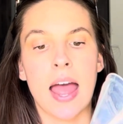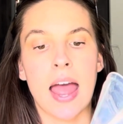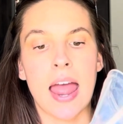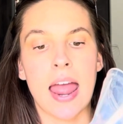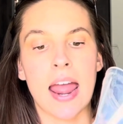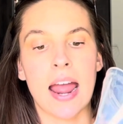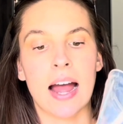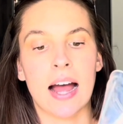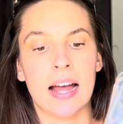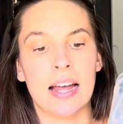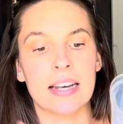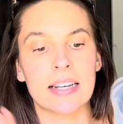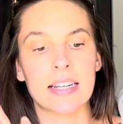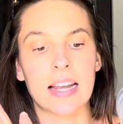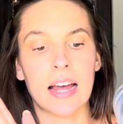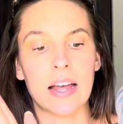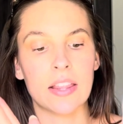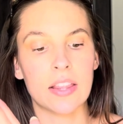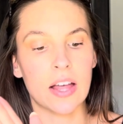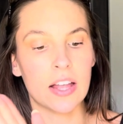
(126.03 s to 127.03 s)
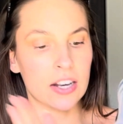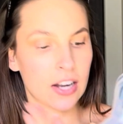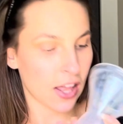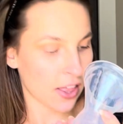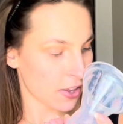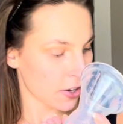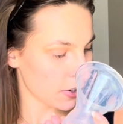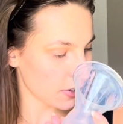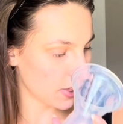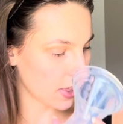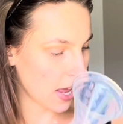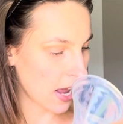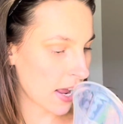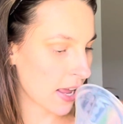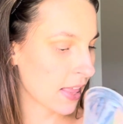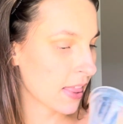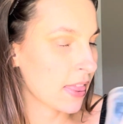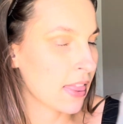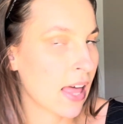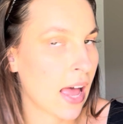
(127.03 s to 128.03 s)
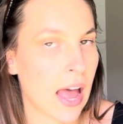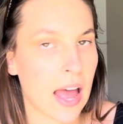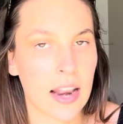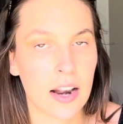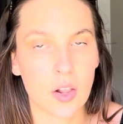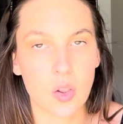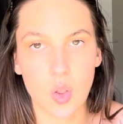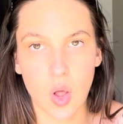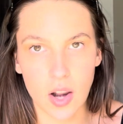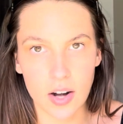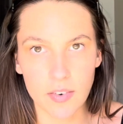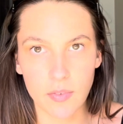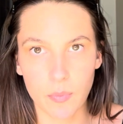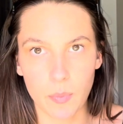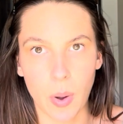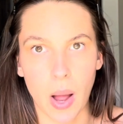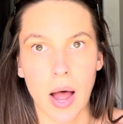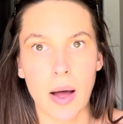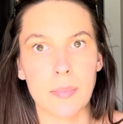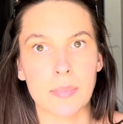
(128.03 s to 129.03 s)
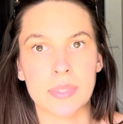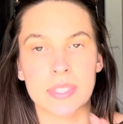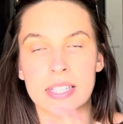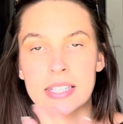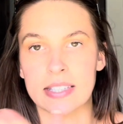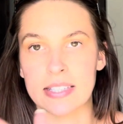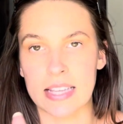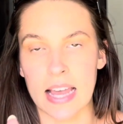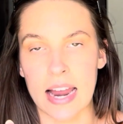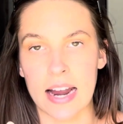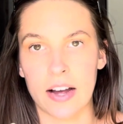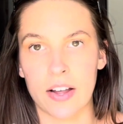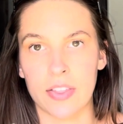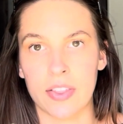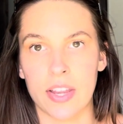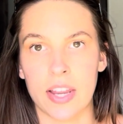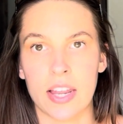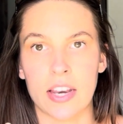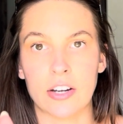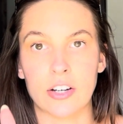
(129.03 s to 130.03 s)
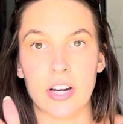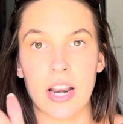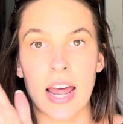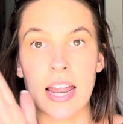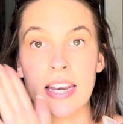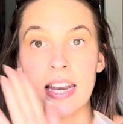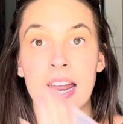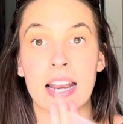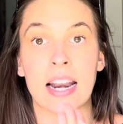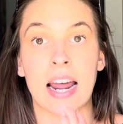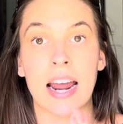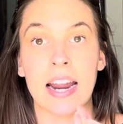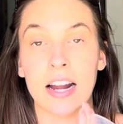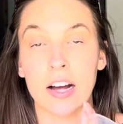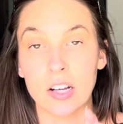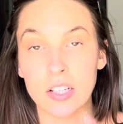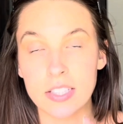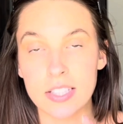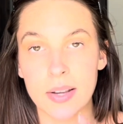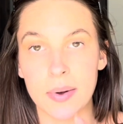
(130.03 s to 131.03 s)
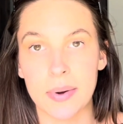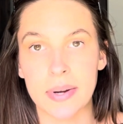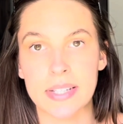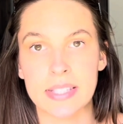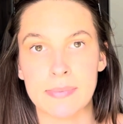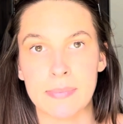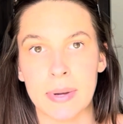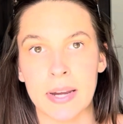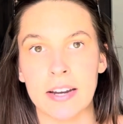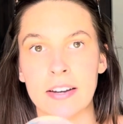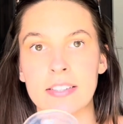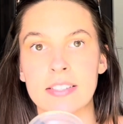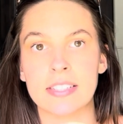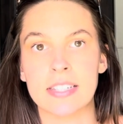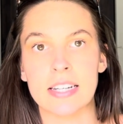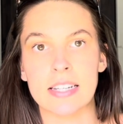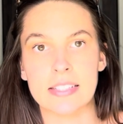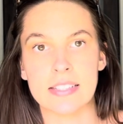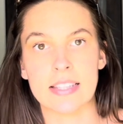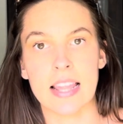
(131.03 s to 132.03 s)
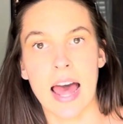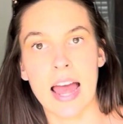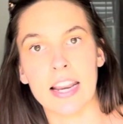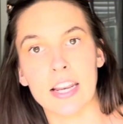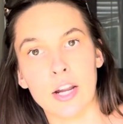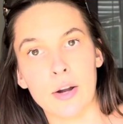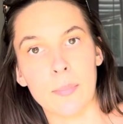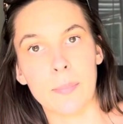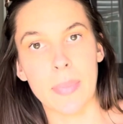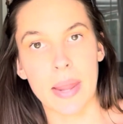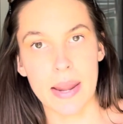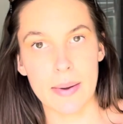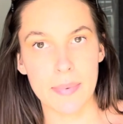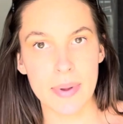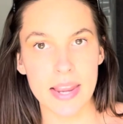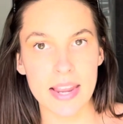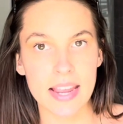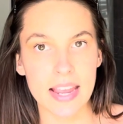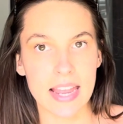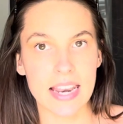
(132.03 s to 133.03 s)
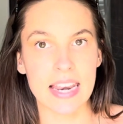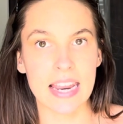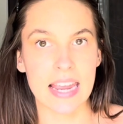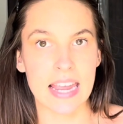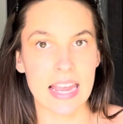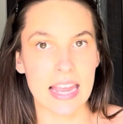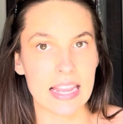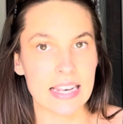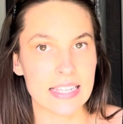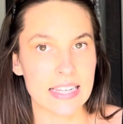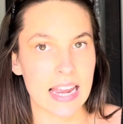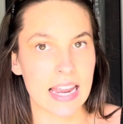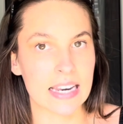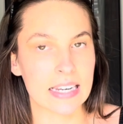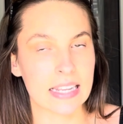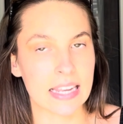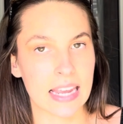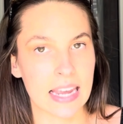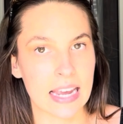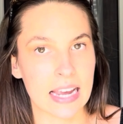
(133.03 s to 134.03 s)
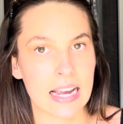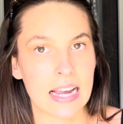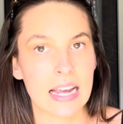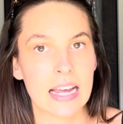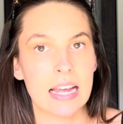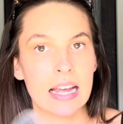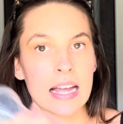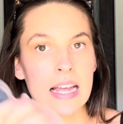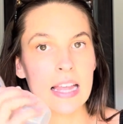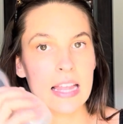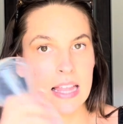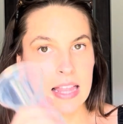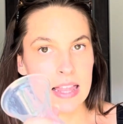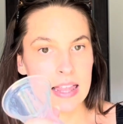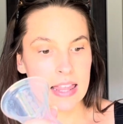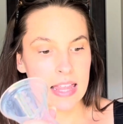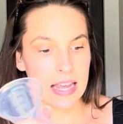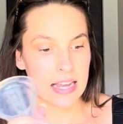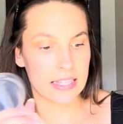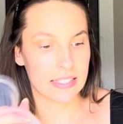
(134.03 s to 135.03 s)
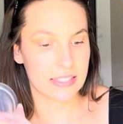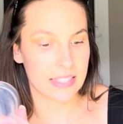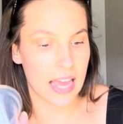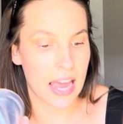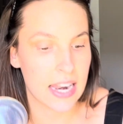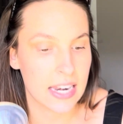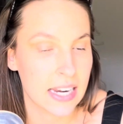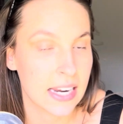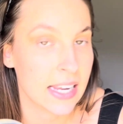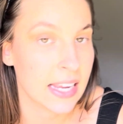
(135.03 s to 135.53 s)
And another thing that a lot of moms say on the internet, and I also experienced, is that your baby can hit and kick this and it